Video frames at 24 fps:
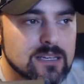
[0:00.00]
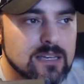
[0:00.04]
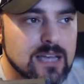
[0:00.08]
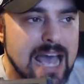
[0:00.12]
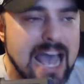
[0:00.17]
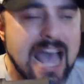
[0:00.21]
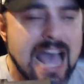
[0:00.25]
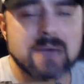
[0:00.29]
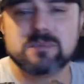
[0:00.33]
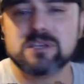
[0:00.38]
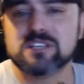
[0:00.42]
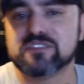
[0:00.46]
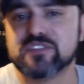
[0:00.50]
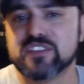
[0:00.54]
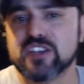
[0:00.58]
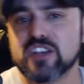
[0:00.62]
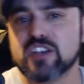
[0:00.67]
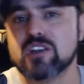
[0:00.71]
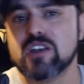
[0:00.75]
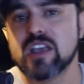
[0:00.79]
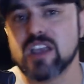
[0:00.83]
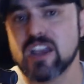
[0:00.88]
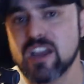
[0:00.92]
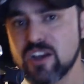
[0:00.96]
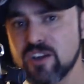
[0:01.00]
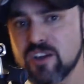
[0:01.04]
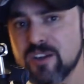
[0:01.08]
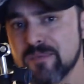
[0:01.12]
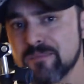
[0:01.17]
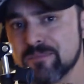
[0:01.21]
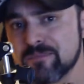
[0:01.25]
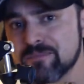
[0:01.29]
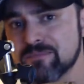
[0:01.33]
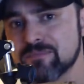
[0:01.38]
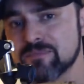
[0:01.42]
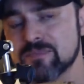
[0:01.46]
atmosphere here,
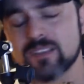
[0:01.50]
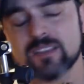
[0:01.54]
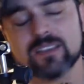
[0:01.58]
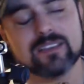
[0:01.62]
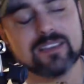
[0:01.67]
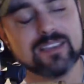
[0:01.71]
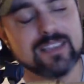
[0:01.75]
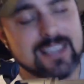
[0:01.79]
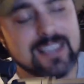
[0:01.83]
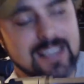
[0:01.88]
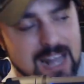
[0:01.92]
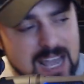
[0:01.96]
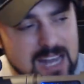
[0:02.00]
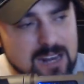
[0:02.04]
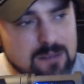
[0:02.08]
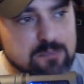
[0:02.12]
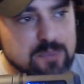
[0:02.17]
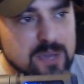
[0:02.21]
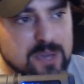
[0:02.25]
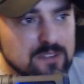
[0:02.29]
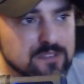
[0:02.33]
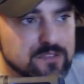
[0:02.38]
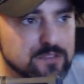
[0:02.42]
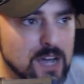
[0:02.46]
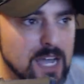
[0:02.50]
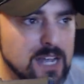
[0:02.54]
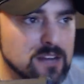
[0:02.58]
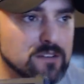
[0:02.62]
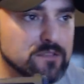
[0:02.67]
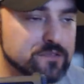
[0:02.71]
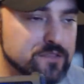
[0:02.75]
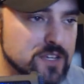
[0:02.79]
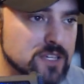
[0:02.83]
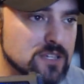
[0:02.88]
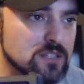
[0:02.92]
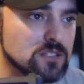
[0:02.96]
it had a big fight
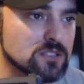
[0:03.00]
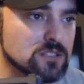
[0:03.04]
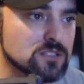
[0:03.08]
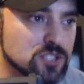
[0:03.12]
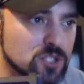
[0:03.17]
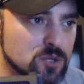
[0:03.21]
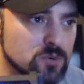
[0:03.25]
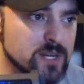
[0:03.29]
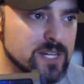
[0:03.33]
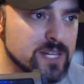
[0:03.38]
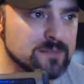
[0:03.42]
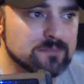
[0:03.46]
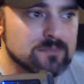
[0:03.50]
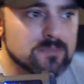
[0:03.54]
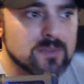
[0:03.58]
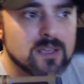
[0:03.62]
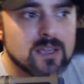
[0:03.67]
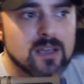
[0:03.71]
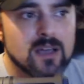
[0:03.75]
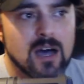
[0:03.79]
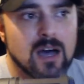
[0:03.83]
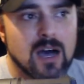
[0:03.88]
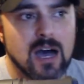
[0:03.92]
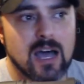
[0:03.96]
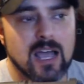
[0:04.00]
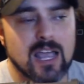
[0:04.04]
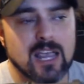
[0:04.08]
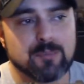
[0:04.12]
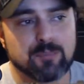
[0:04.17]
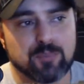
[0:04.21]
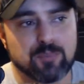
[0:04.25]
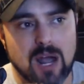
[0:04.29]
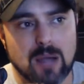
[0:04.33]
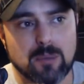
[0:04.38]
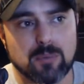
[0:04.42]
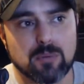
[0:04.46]
feel to it. It
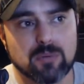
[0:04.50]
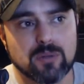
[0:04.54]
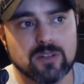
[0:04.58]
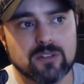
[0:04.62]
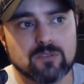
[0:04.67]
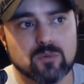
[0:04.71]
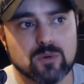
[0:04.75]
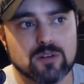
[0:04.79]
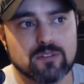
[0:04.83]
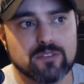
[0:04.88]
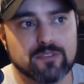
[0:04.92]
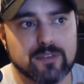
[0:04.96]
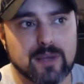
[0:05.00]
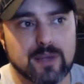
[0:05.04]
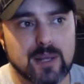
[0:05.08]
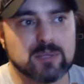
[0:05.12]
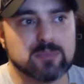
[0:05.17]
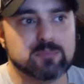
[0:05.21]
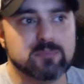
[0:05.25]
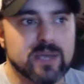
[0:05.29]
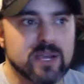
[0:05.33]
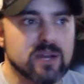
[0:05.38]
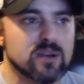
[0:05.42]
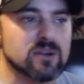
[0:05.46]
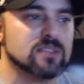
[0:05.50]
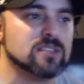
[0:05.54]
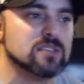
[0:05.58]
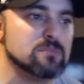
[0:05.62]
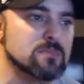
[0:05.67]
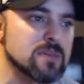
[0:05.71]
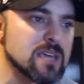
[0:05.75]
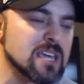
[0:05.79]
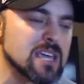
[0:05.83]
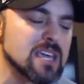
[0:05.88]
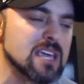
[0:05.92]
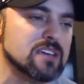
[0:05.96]
probably would have felt bigger to
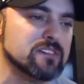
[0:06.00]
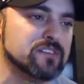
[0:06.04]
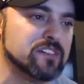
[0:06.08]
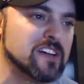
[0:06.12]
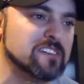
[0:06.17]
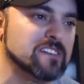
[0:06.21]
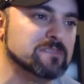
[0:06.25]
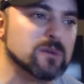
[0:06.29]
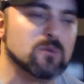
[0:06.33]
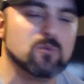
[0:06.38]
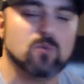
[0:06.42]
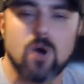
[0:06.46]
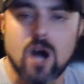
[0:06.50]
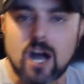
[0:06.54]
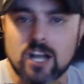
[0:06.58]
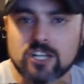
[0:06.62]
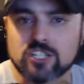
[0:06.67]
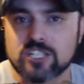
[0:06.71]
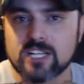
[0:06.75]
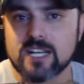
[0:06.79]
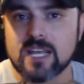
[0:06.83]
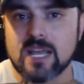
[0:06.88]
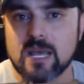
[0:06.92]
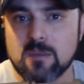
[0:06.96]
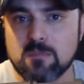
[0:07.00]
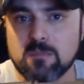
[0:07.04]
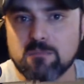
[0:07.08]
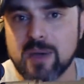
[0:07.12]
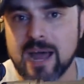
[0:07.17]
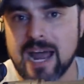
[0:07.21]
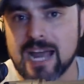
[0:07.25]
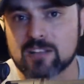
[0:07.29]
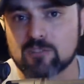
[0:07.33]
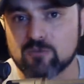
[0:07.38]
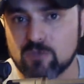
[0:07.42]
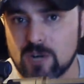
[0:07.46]
me if I've been watching
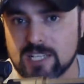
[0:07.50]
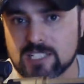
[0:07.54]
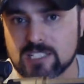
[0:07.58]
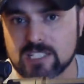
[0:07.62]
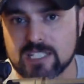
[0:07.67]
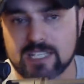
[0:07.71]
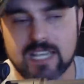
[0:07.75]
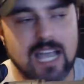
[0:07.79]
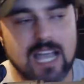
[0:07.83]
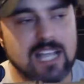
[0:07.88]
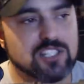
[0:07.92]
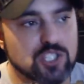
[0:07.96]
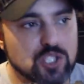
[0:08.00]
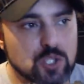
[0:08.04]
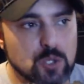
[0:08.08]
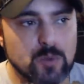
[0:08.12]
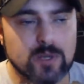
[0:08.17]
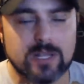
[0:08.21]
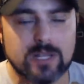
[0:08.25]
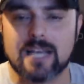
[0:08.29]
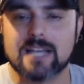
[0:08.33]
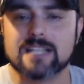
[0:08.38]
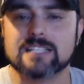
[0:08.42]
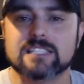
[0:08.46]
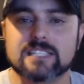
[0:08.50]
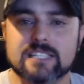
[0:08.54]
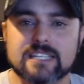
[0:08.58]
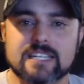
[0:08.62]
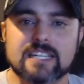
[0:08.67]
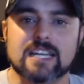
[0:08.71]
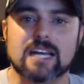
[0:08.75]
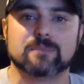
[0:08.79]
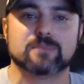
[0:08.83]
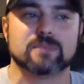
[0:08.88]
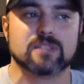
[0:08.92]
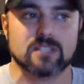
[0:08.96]
Impact Wrestling and storylines
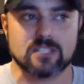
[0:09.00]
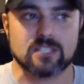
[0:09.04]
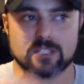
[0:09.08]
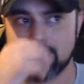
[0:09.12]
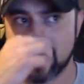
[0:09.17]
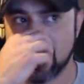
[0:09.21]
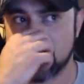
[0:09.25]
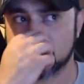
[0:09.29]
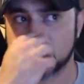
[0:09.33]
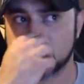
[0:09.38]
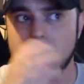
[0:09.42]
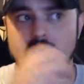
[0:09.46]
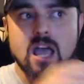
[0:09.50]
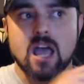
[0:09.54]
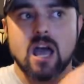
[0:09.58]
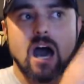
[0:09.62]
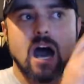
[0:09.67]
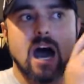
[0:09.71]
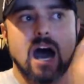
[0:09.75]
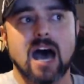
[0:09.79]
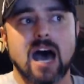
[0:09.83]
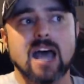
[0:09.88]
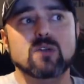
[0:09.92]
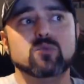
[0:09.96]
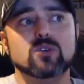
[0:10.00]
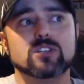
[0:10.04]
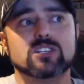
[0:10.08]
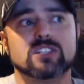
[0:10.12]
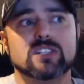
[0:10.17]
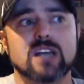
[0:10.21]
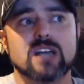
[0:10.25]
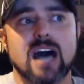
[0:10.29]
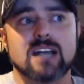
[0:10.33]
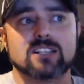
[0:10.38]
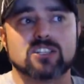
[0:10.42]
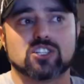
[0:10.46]
leading up to this match. I was
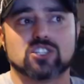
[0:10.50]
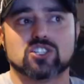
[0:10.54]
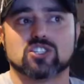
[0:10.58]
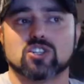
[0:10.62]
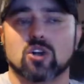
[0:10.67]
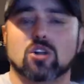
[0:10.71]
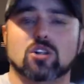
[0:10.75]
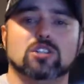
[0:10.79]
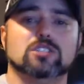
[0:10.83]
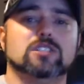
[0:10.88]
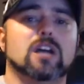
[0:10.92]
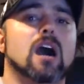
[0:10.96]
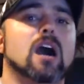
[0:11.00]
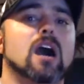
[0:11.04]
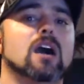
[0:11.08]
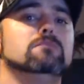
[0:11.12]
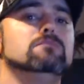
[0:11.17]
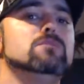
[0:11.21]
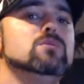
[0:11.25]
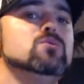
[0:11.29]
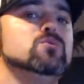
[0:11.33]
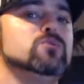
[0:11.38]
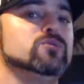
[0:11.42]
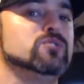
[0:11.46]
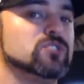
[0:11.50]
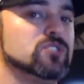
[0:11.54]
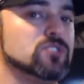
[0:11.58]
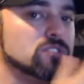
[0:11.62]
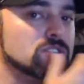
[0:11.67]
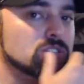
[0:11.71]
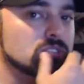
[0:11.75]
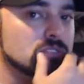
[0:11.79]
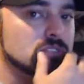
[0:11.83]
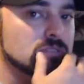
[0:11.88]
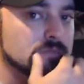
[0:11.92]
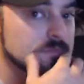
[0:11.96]
not sold on
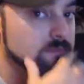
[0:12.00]
Moose.